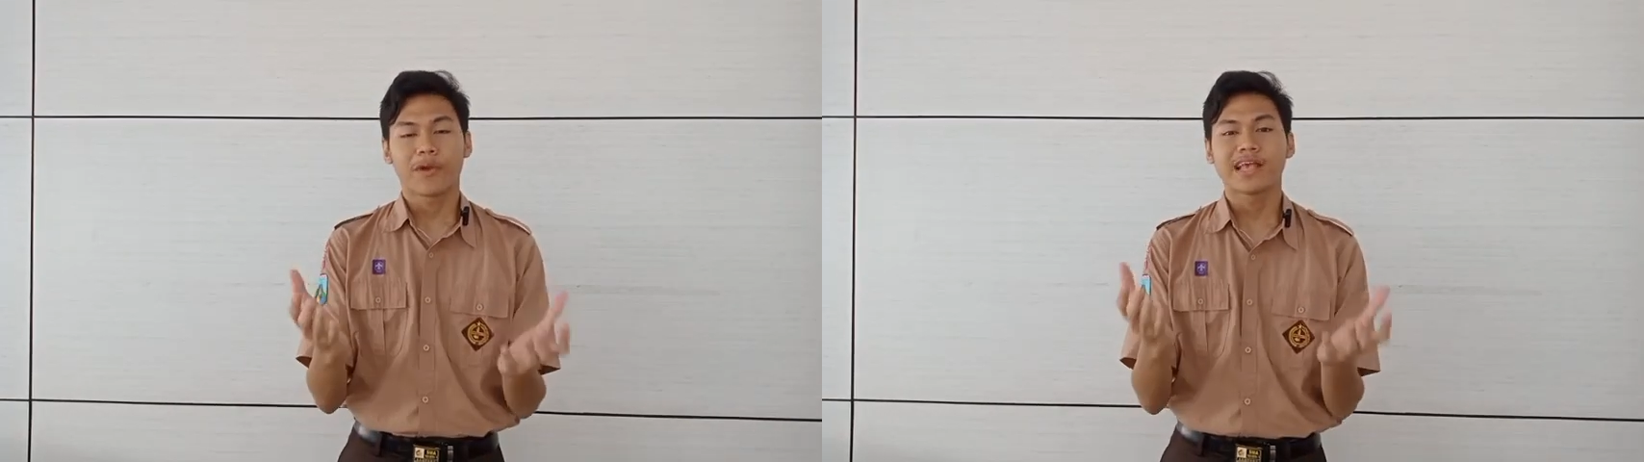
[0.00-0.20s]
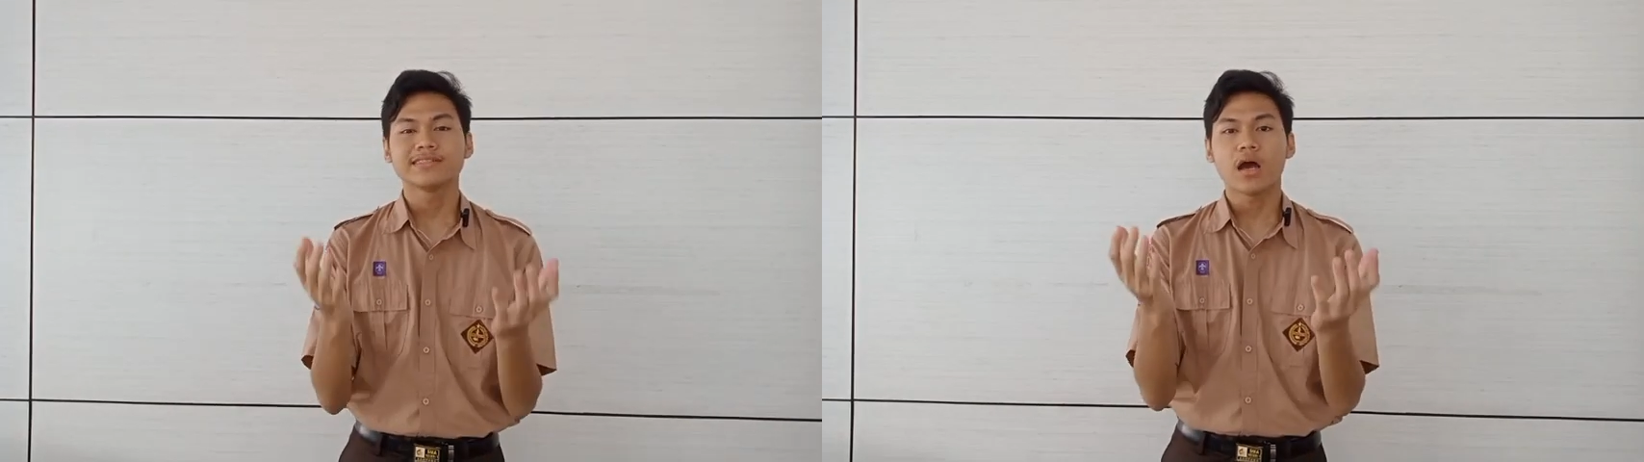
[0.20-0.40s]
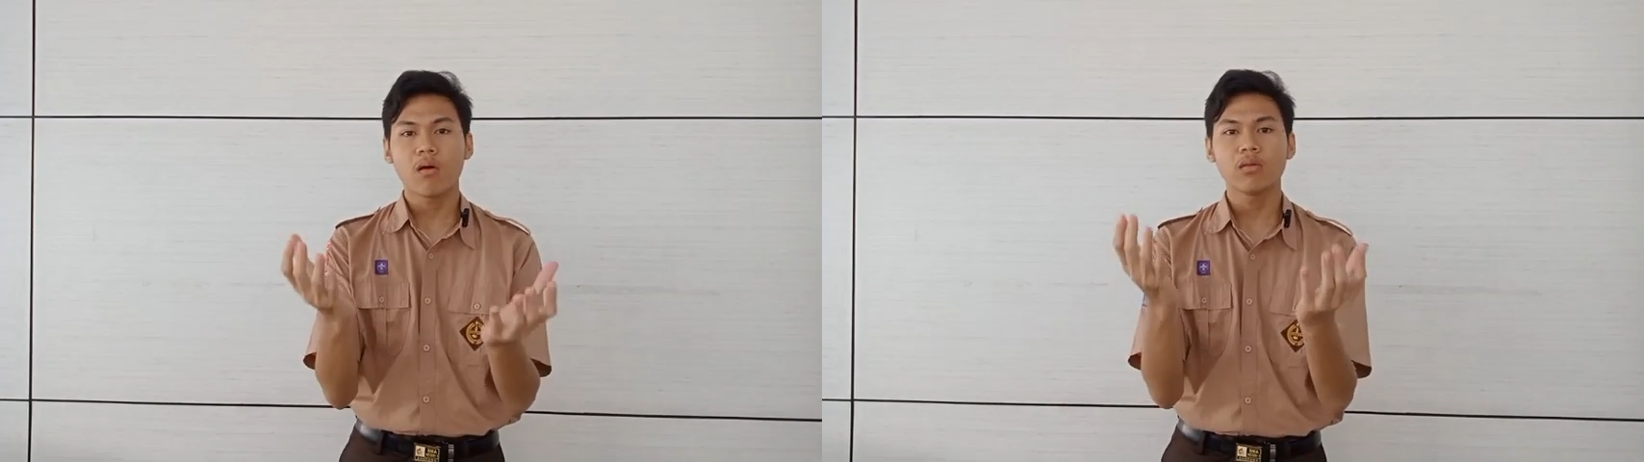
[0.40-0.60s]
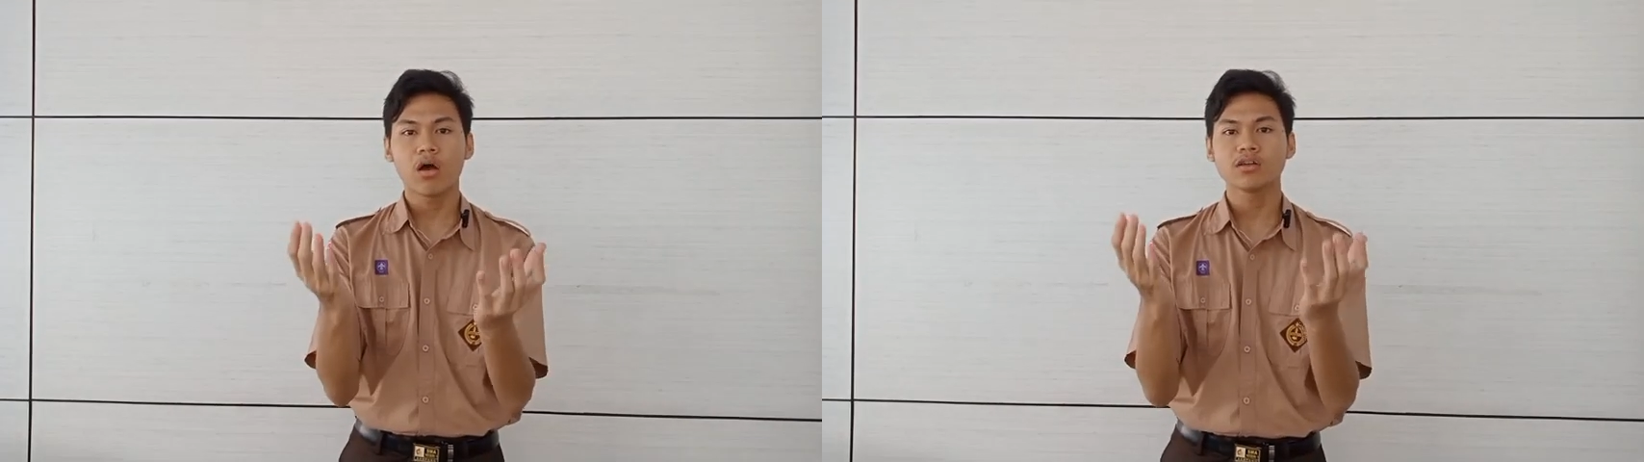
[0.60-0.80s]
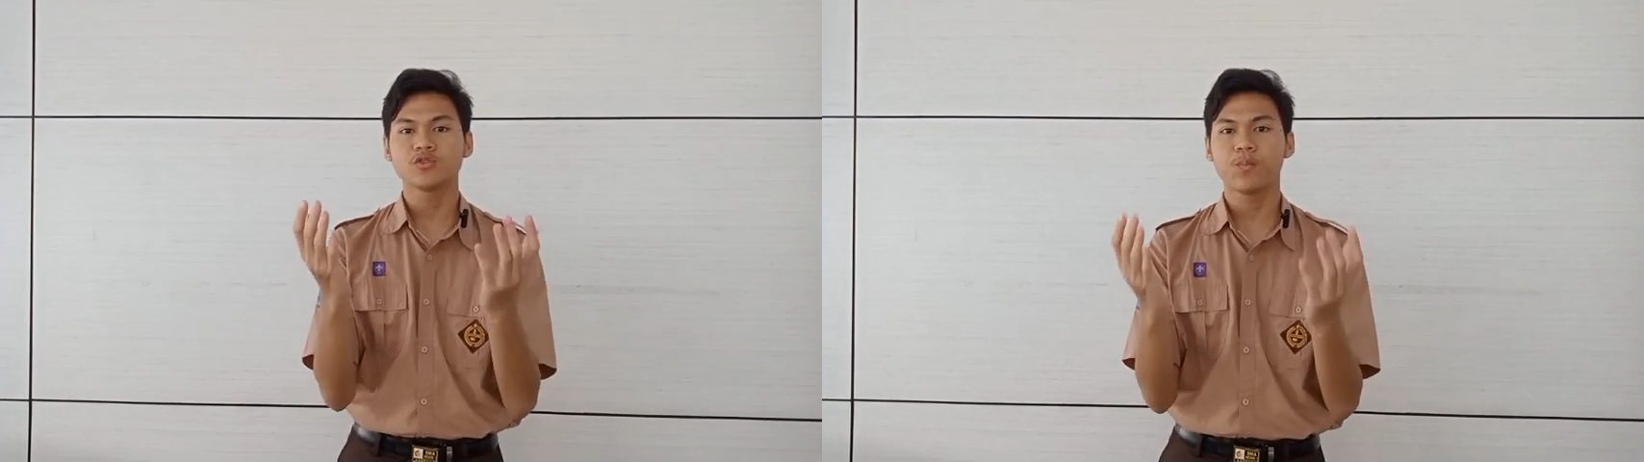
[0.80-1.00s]
Praise
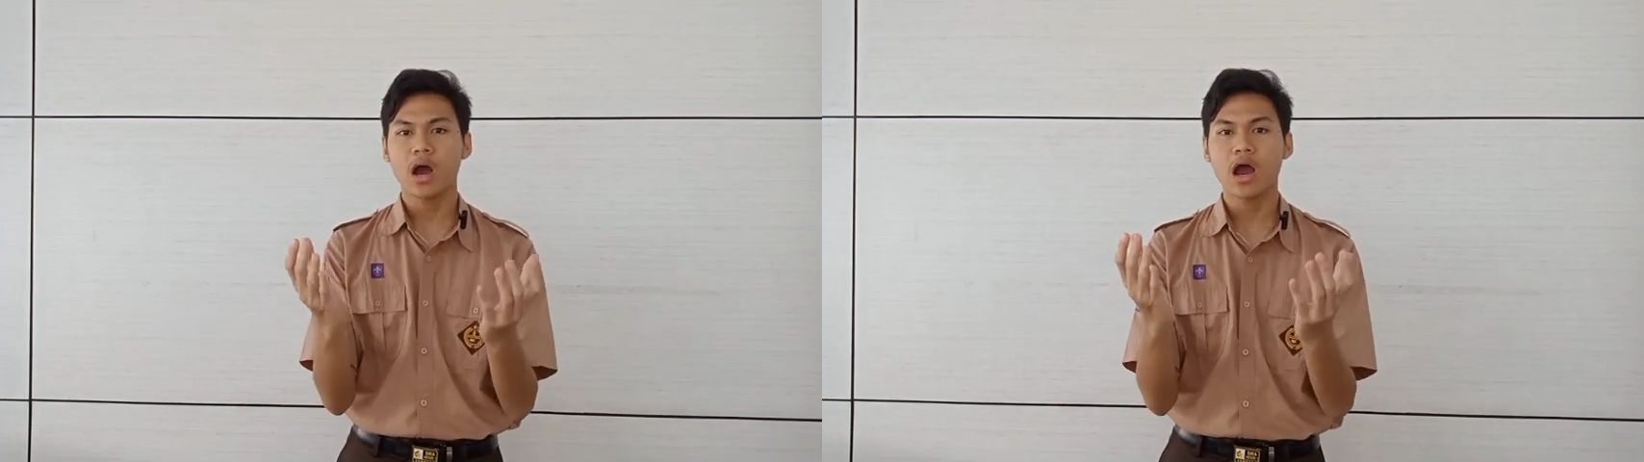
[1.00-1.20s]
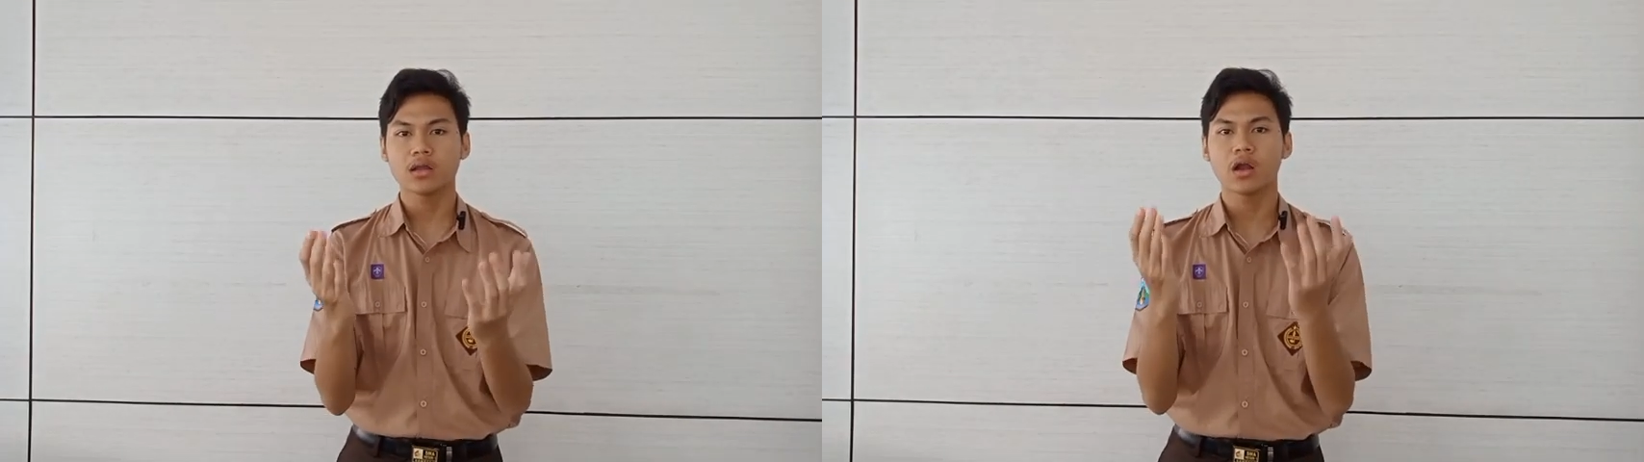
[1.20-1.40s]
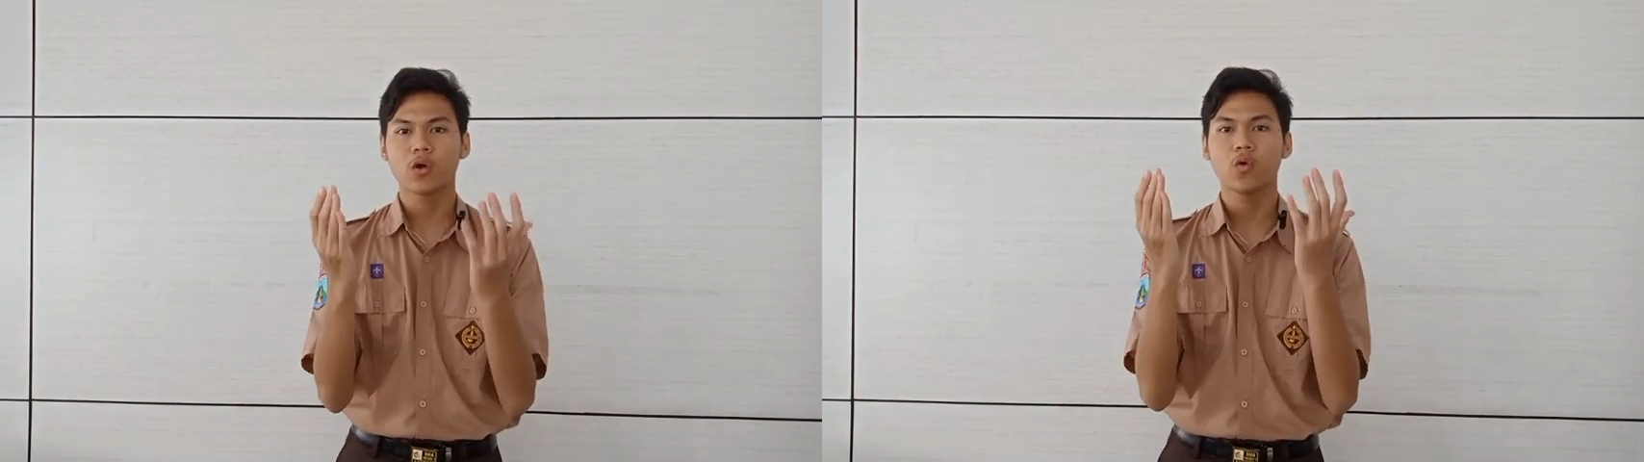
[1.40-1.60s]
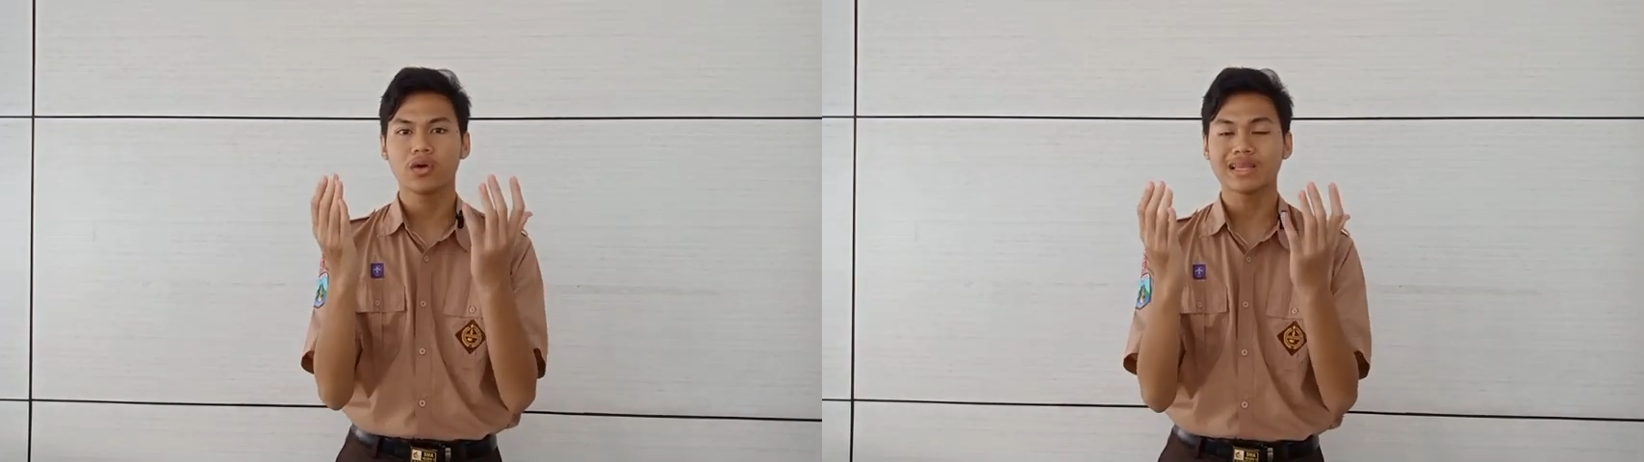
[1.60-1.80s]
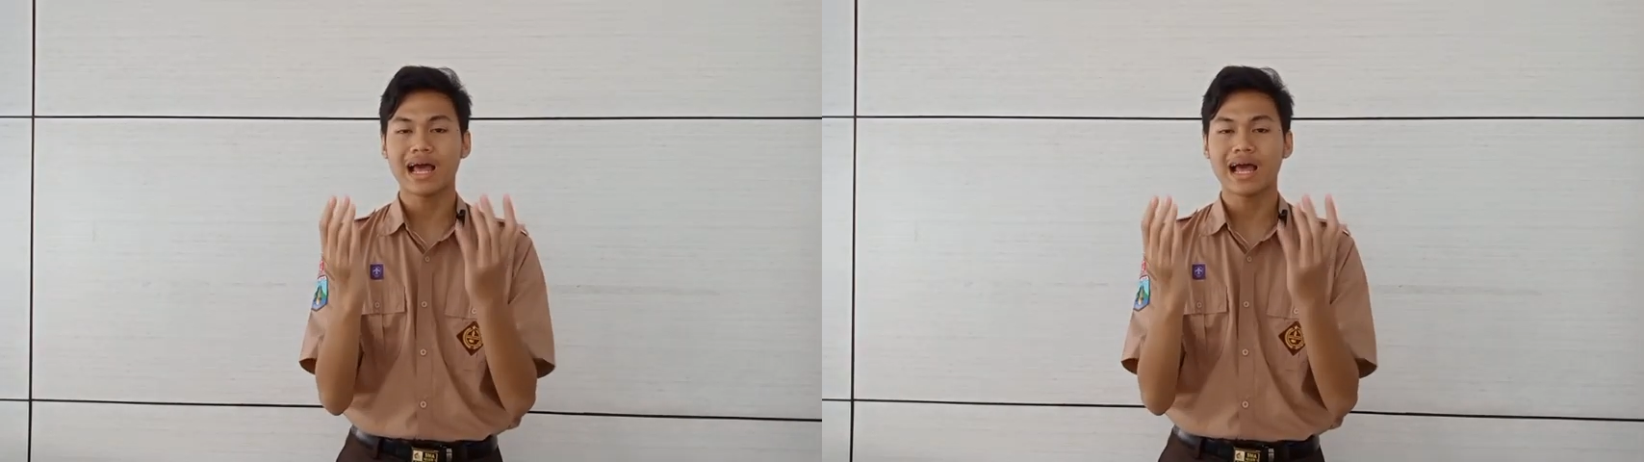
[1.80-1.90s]
Allah subhanahu